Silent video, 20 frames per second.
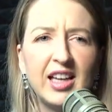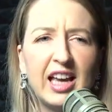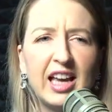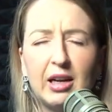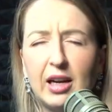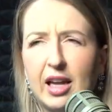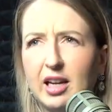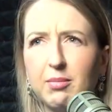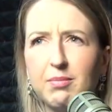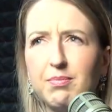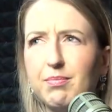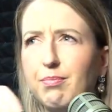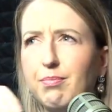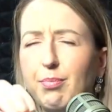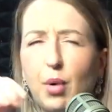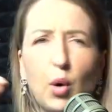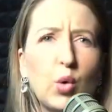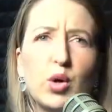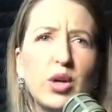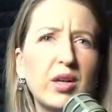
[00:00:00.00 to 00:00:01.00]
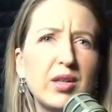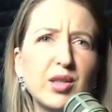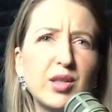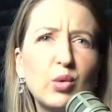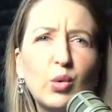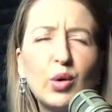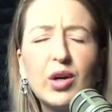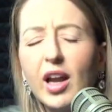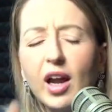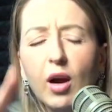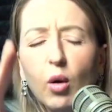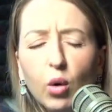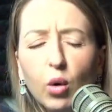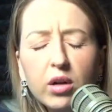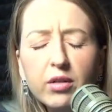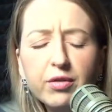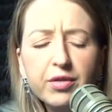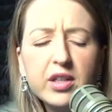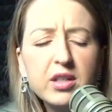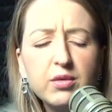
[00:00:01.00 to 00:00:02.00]
and like bogus, or like
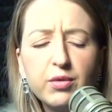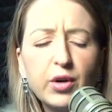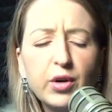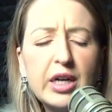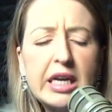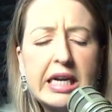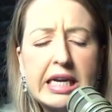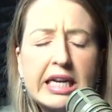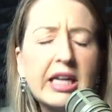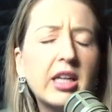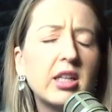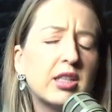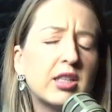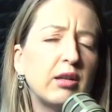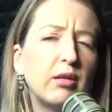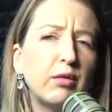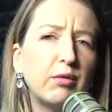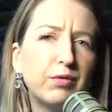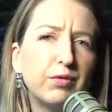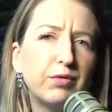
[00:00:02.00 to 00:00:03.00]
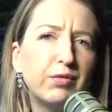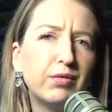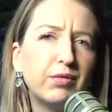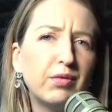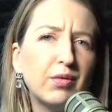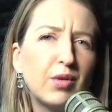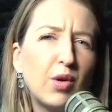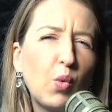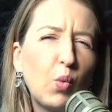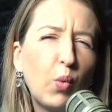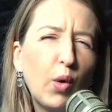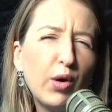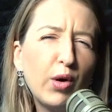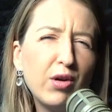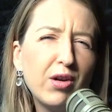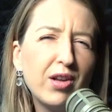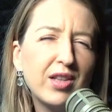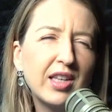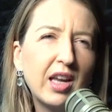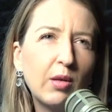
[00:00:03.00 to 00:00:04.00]
all of these very negative
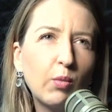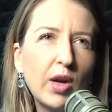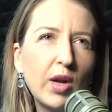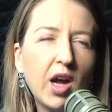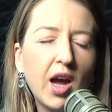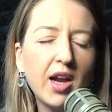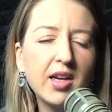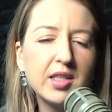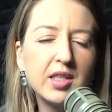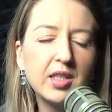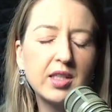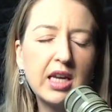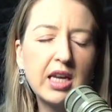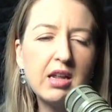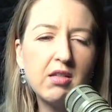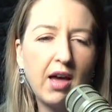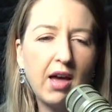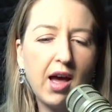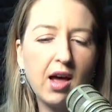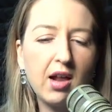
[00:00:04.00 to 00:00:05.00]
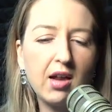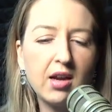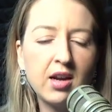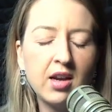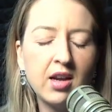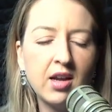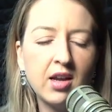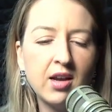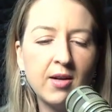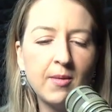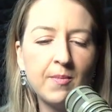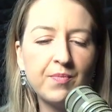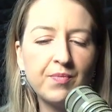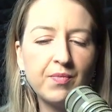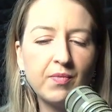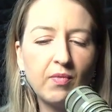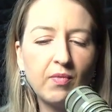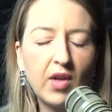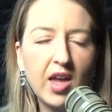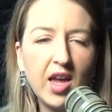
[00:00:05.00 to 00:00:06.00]
words. And we kind of see that.
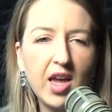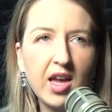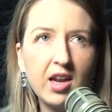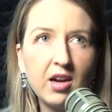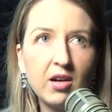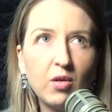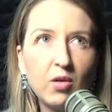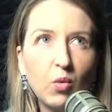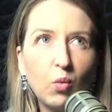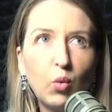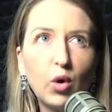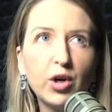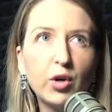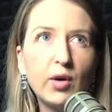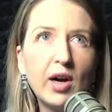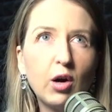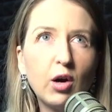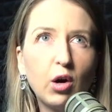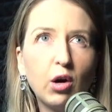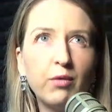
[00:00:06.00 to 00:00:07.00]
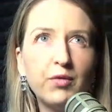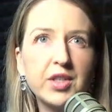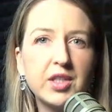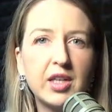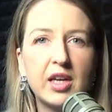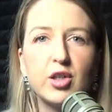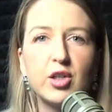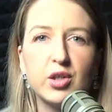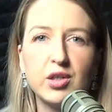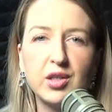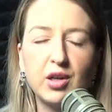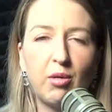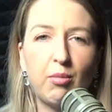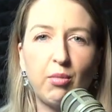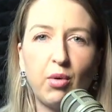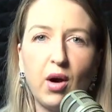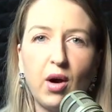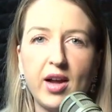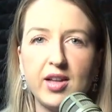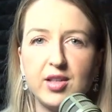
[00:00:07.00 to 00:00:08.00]
And what are our conversations
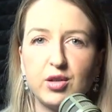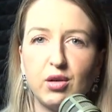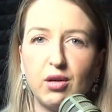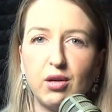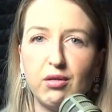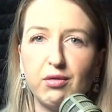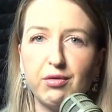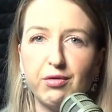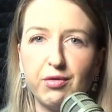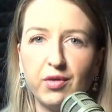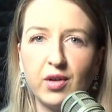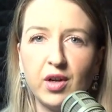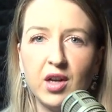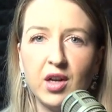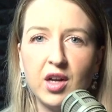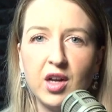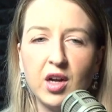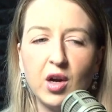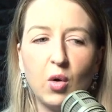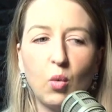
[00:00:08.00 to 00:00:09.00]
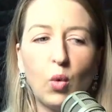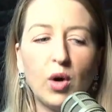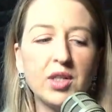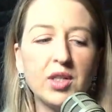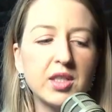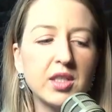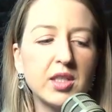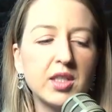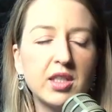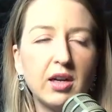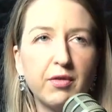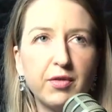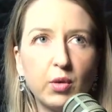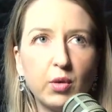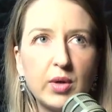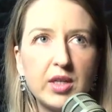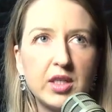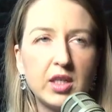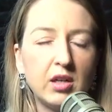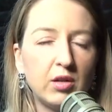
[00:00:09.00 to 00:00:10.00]
comprised of? What is the stuff that
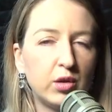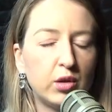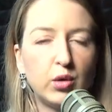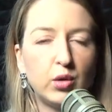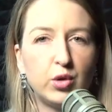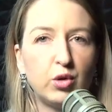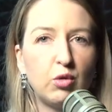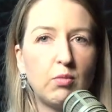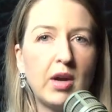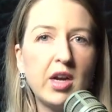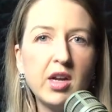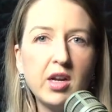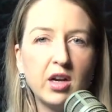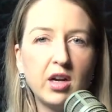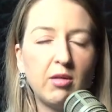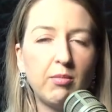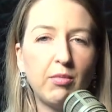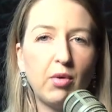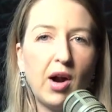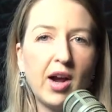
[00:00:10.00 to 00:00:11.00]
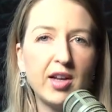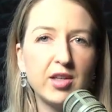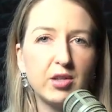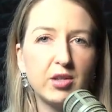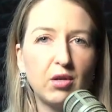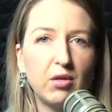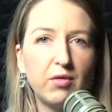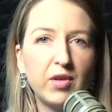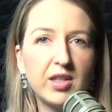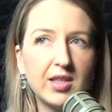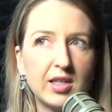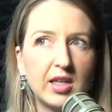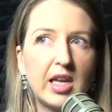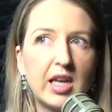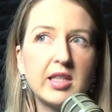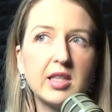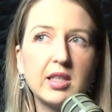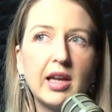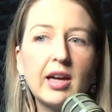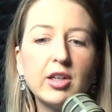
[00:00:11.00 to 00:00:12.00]
we see on social media comprised of?
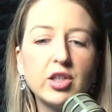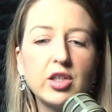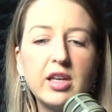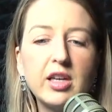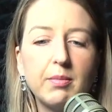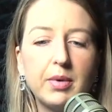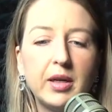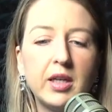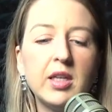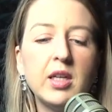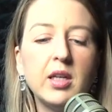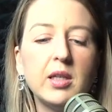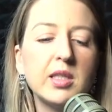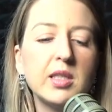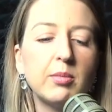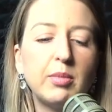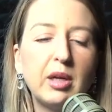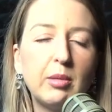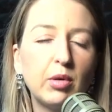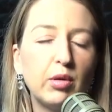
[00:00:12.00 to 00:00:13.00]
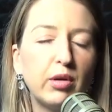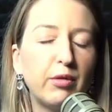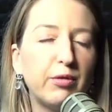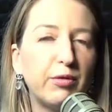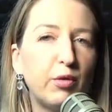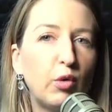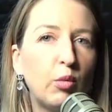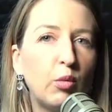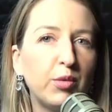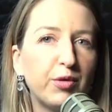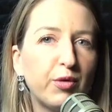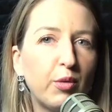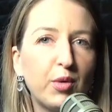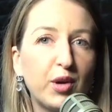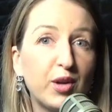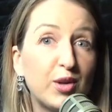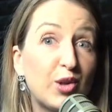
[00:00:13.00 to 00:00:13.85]
It's largely opinions that people have formed from